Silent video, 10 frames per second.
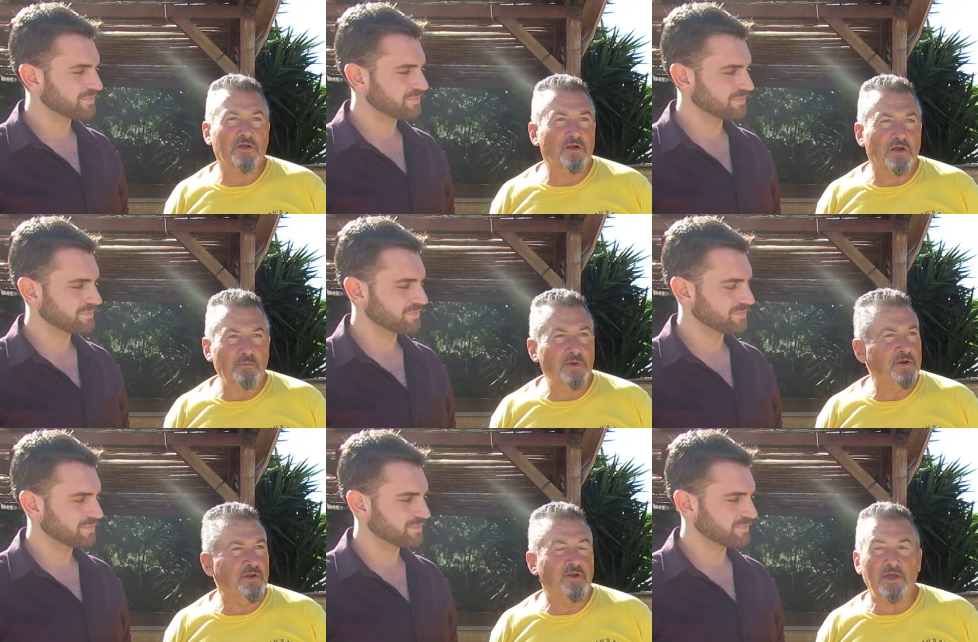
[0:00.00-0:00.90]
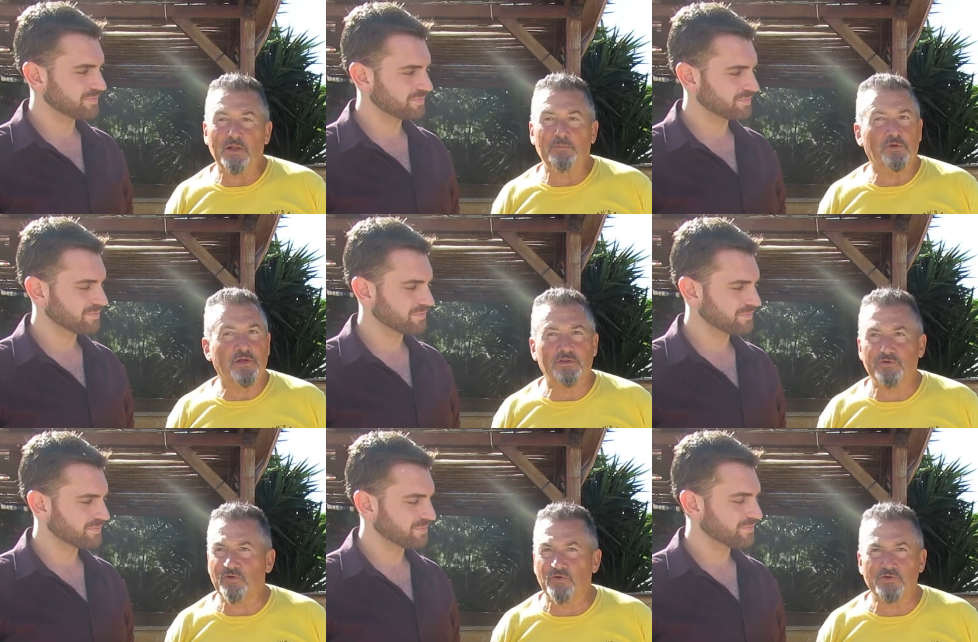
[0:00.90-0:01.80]
Speaker 1: they can come in and help, look at
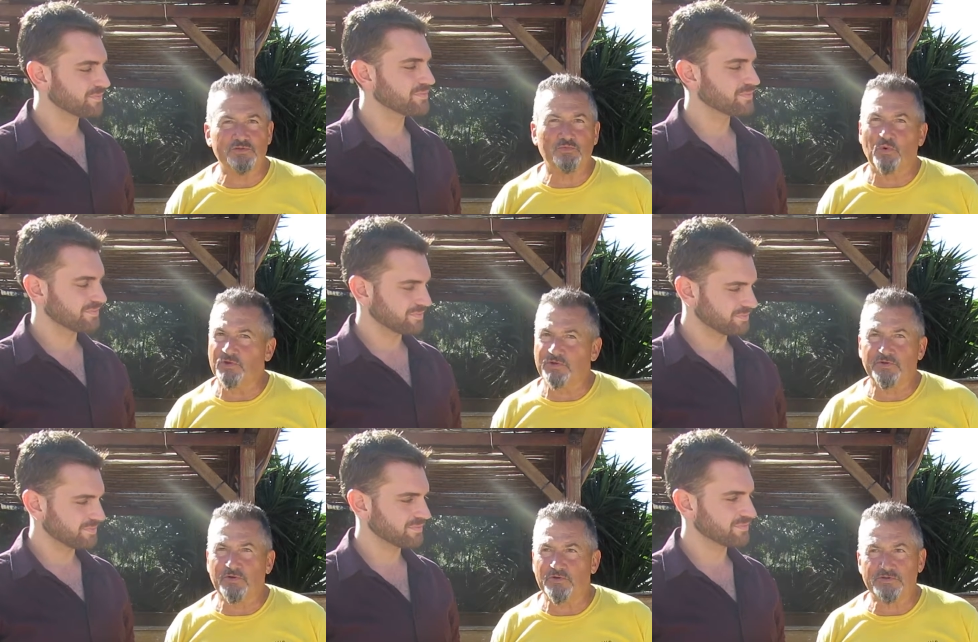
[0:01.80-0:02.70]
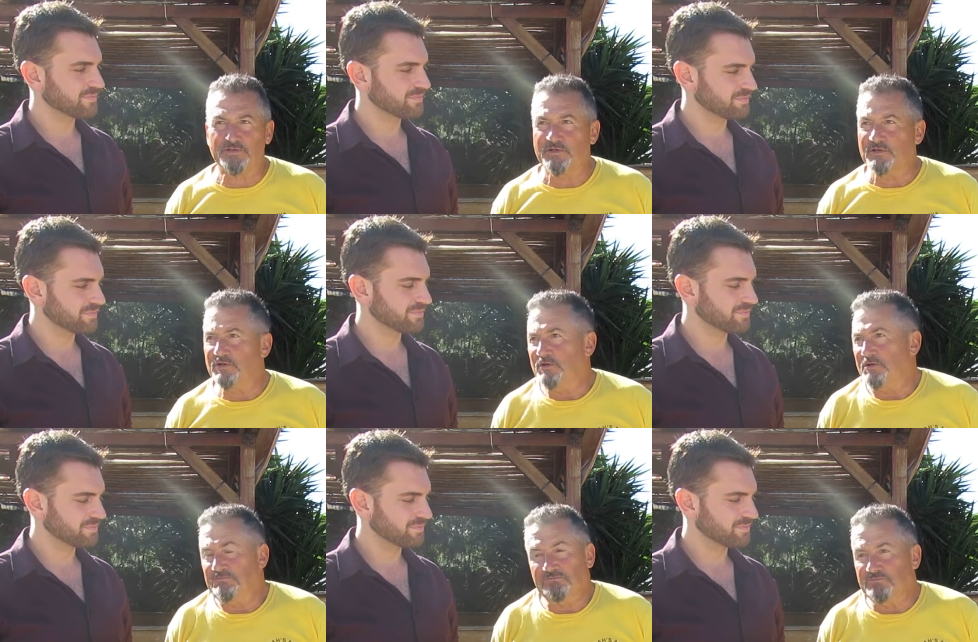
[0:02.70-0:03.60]
the dogs, walk the dogs,
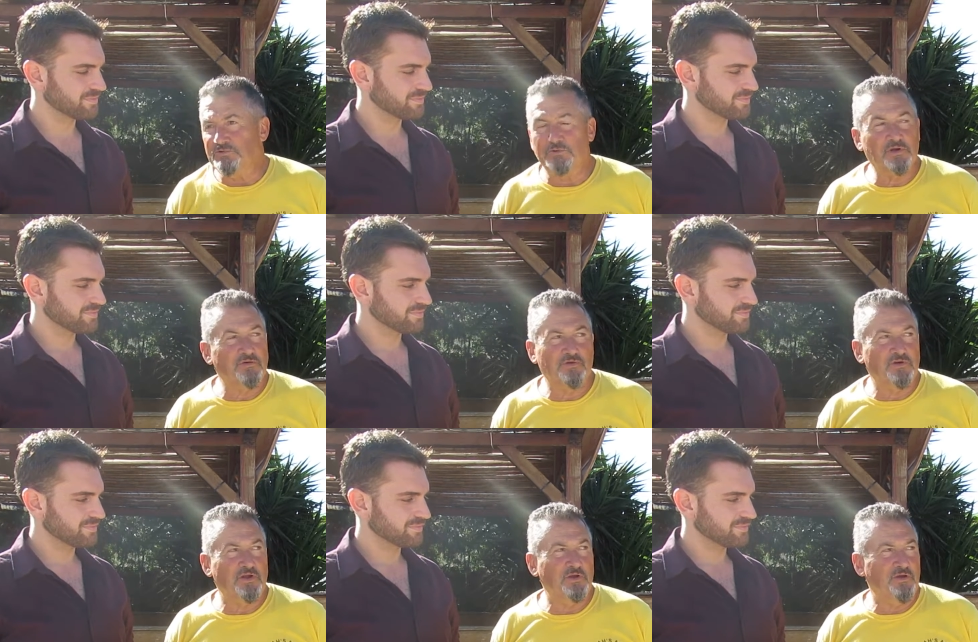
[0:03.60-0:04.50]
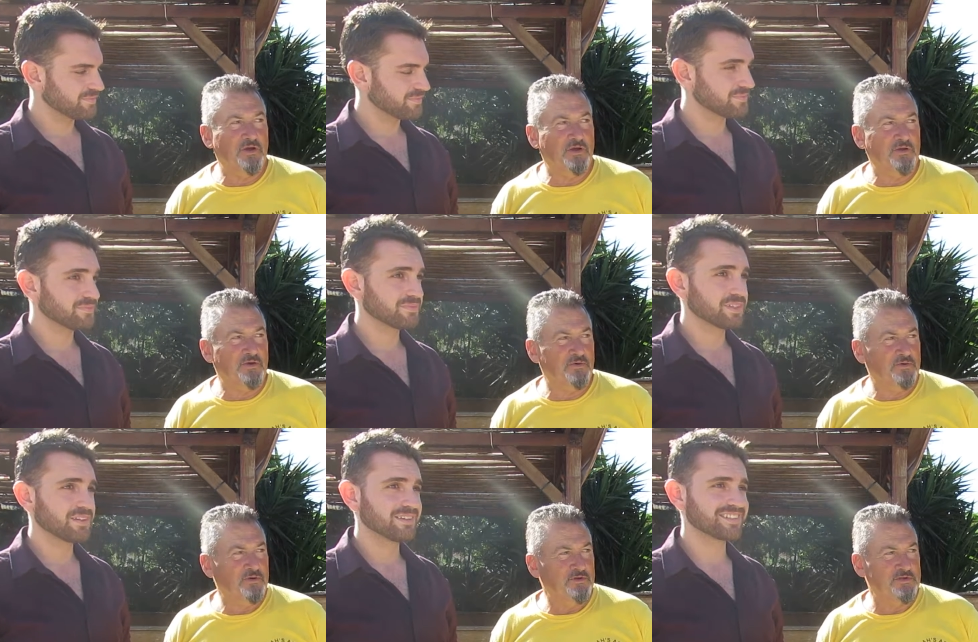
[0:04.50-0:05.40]
and do whatever they
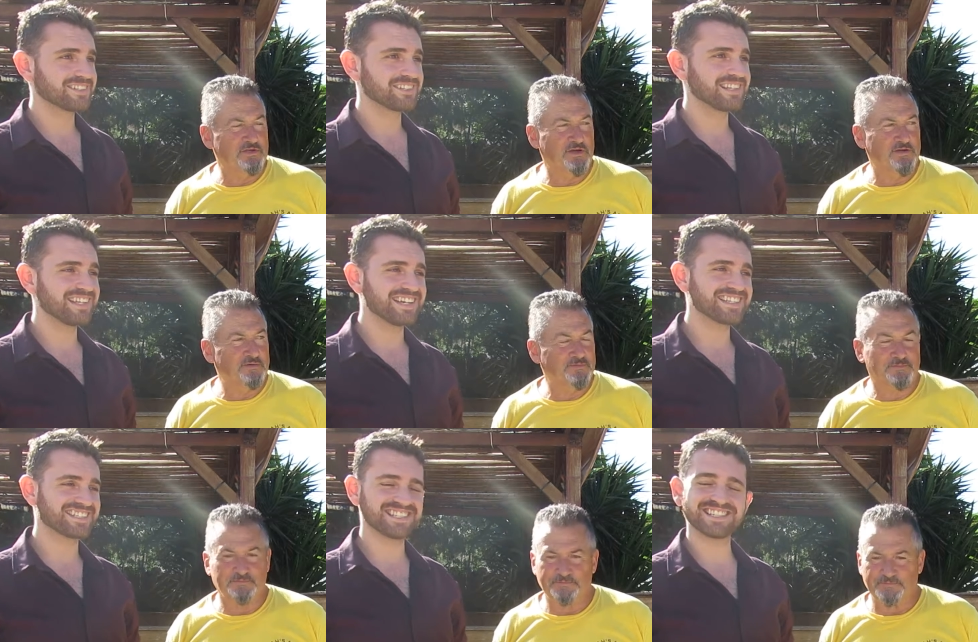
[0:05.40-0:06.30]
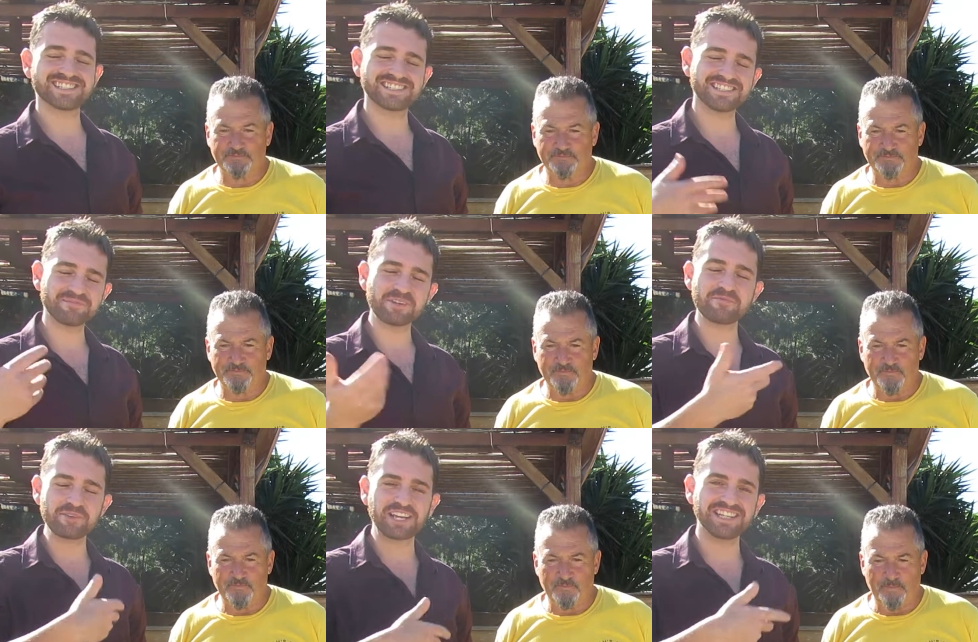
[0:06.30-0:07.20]
decide.
Speaker 2: Yes,
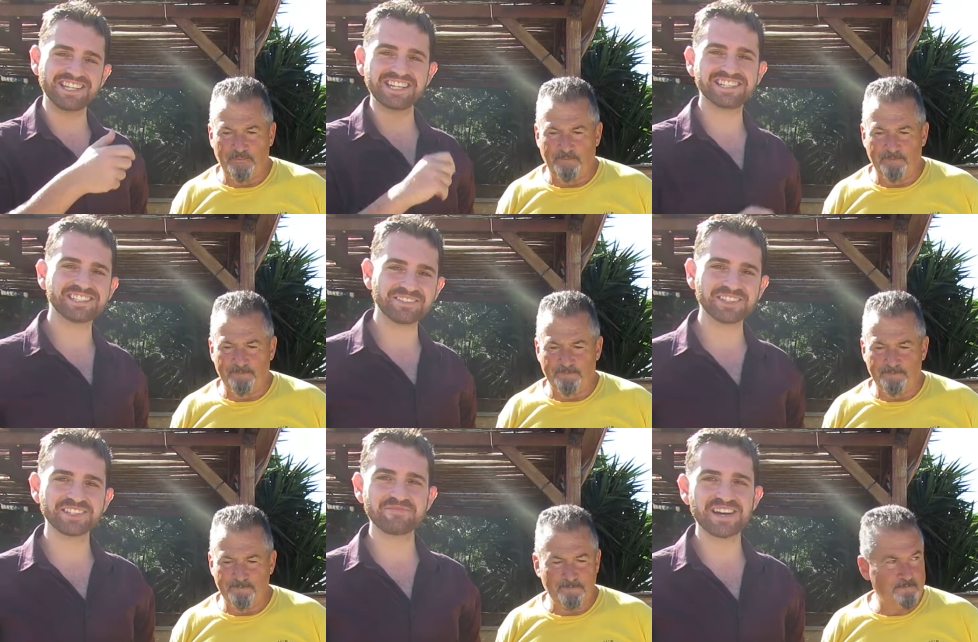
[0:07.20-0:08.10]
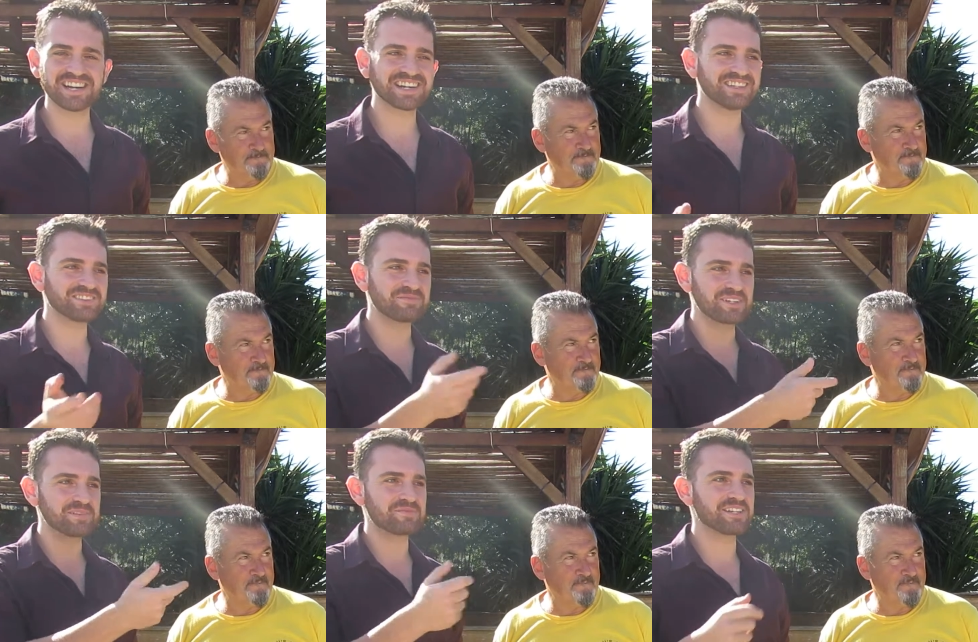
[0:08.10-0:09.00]
maybe you can hear them on the background,
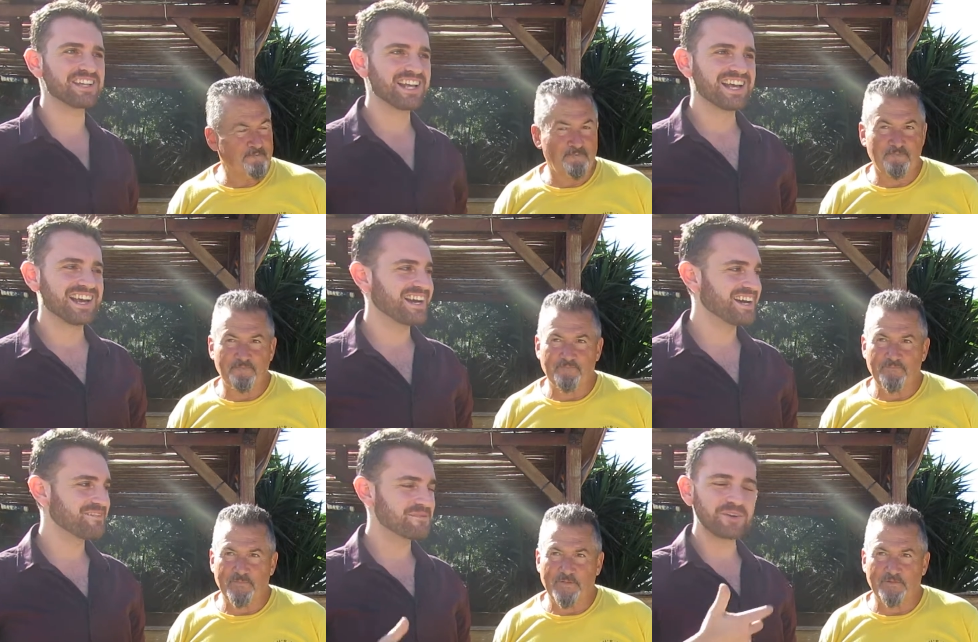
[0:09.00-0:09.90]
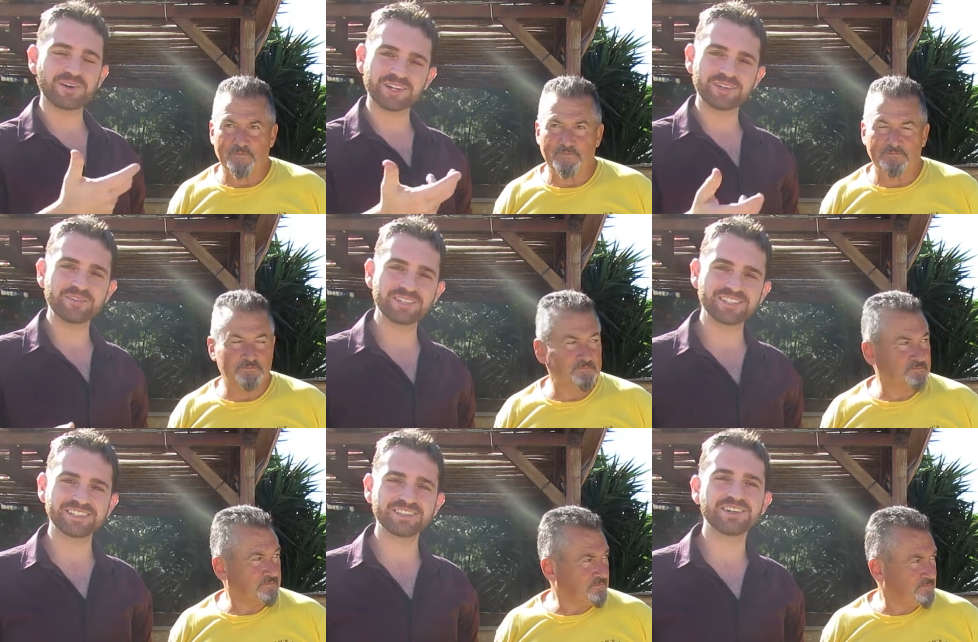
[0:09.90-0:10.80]
people walking with
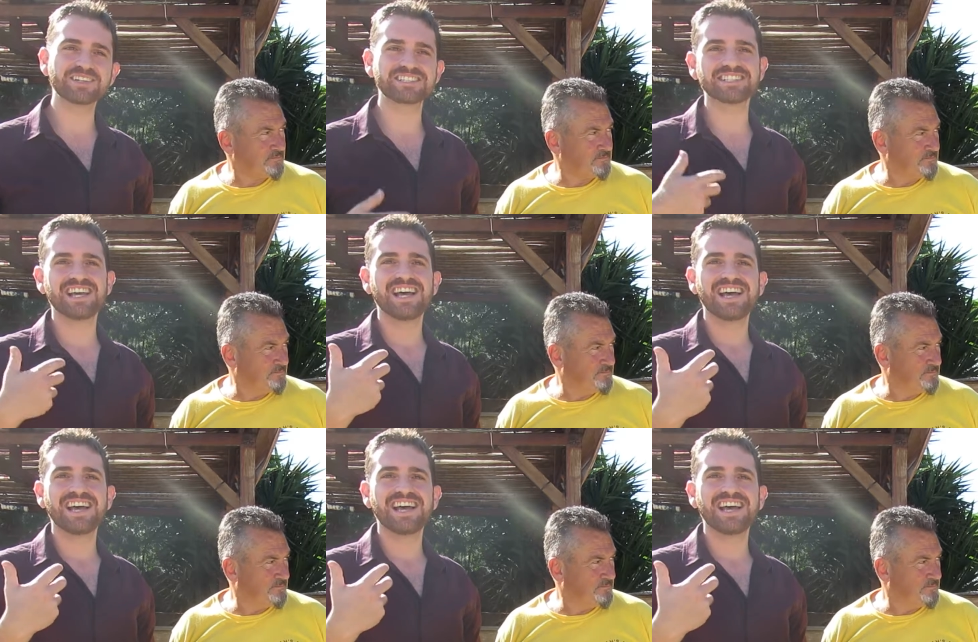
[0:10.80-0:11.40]
the dogs.